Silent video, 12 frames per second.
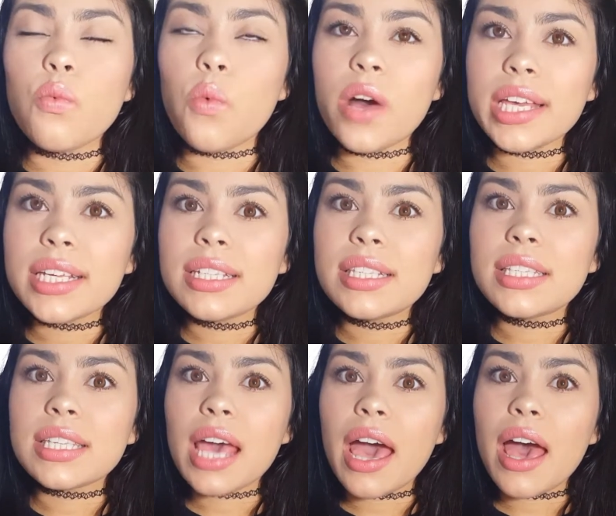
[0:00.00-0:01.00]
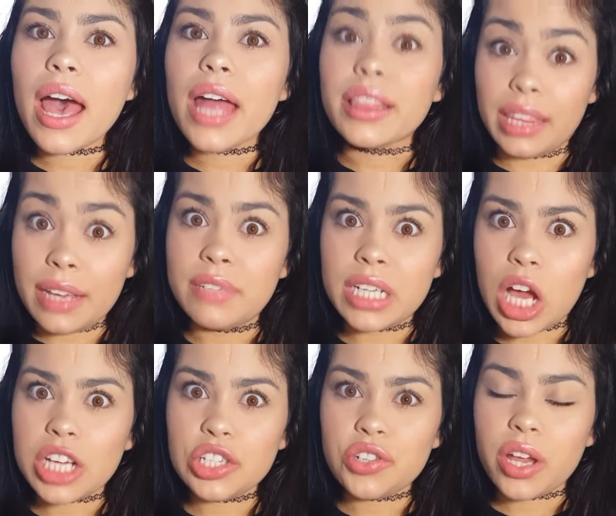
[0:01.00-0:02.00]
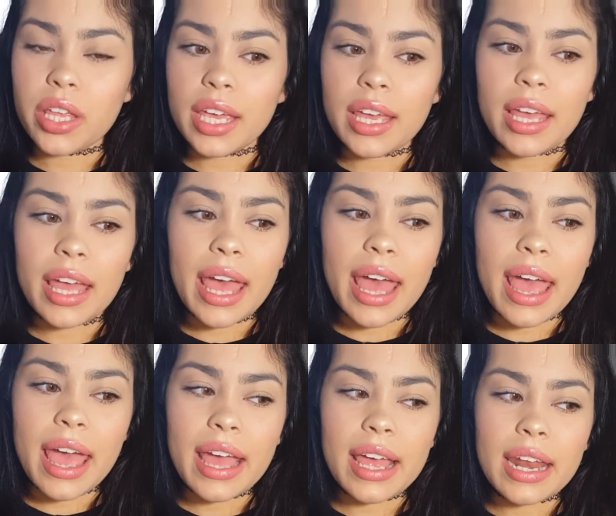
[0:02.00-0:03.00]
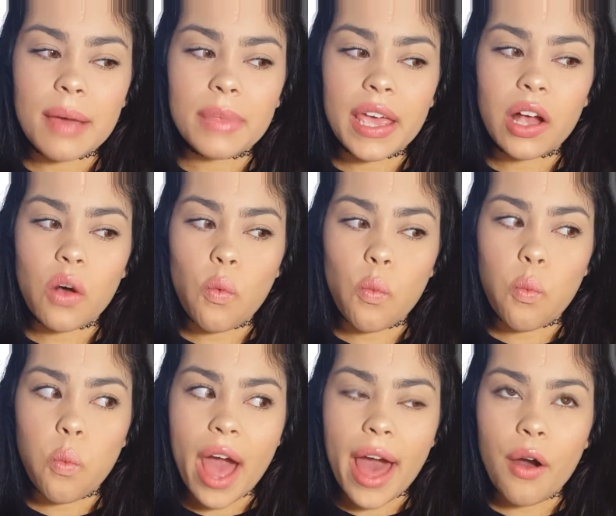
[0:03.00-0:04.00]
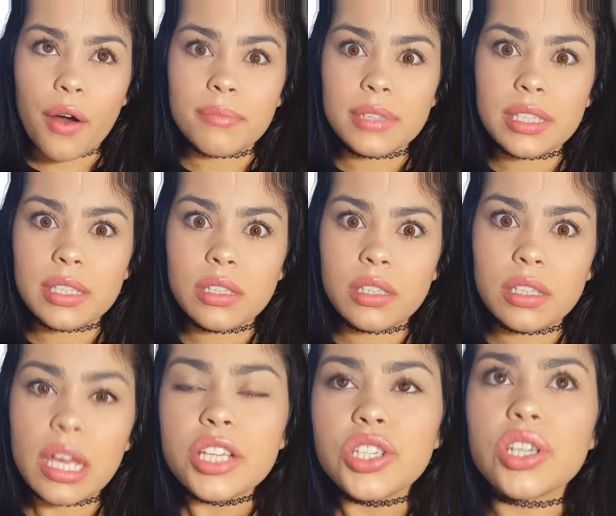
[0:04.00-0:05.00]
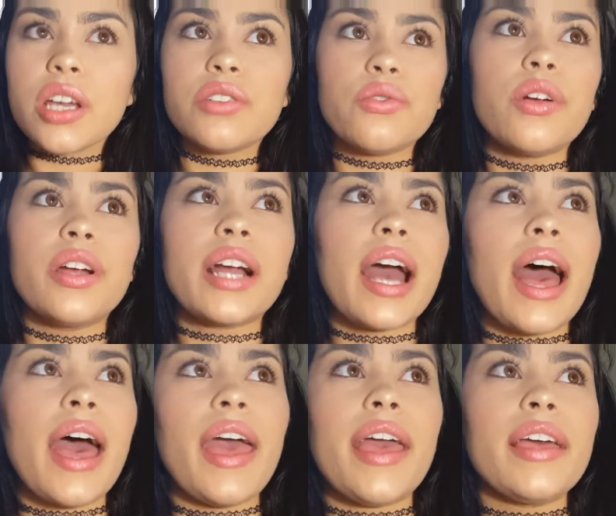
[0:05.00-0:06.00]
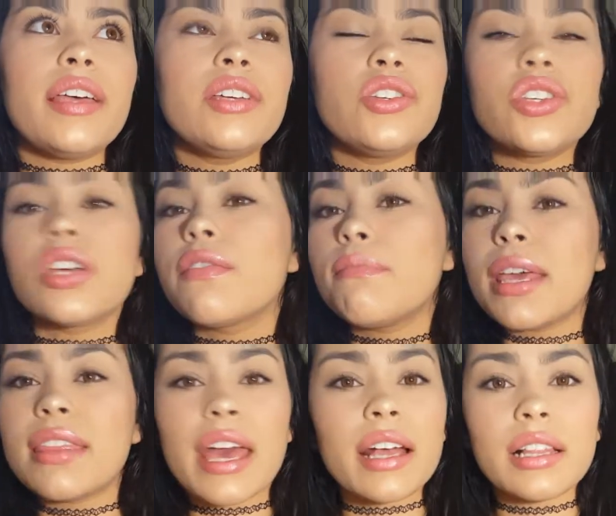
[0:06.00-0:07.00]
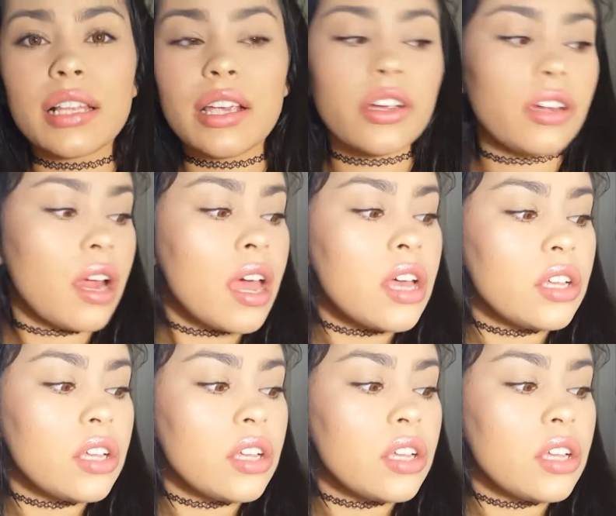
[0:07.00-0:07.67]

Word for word: lived in Australia, and I'm like, wow, I'm such a dork. I should have made that clear.